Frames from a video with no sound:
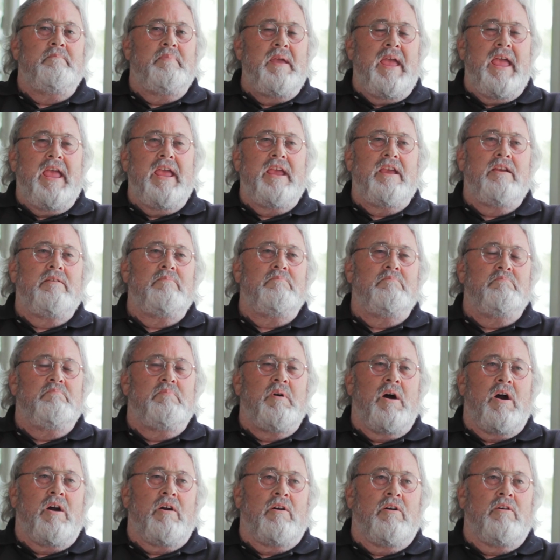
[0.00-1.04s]
beg,
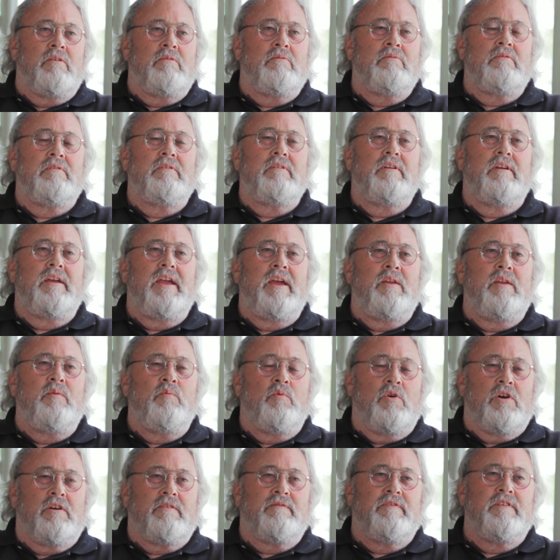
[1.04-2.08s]
borrow, and
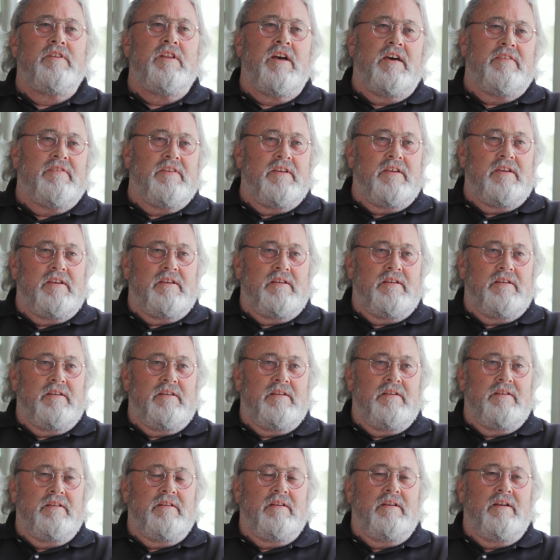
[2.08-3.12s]
work for
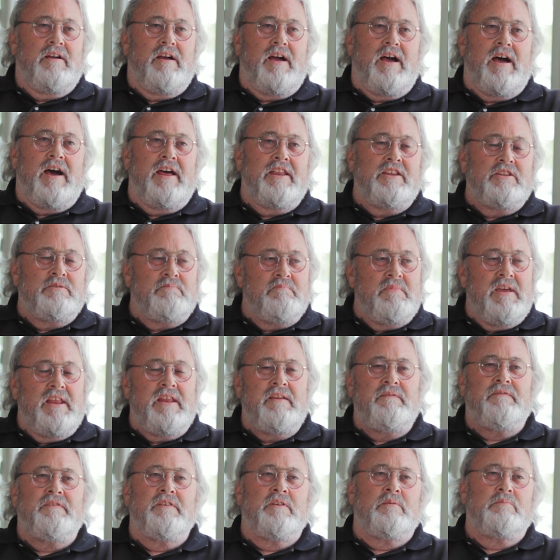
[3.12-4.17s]
nothing on as
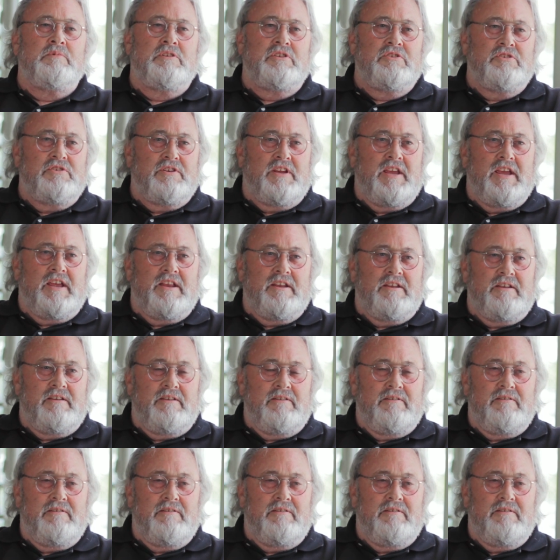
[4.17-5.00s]
many films as you can,